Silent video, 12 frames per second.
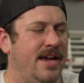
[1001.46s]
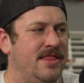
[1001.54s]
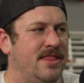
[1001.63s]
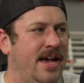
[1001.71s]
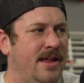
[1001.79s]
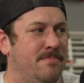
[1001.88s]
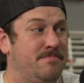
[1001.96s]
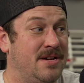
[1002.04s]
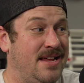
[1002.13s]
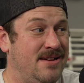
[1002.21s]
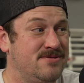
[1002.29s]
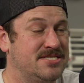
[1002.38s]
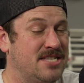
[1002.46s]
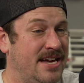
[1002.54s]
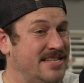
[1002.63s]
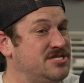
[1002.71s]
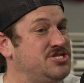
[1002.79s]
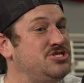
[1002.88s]
And then, but it was
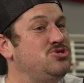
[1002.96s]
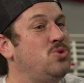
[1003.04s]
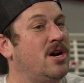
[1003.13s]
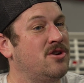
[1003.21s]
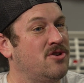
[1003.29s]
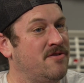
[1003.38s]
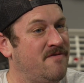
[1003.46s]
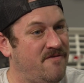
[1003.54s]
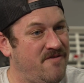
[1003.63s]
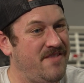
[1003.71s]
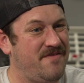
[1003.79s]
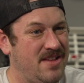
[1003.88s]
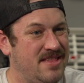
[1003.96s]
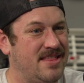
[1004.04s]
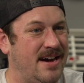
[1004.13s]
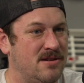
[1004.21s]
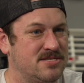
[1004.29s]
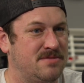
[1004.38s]
like
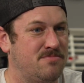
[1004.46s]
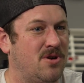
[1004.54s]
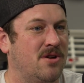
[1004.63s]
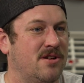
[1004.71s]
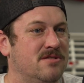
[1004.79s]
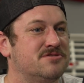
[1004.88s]
250,000 Bronco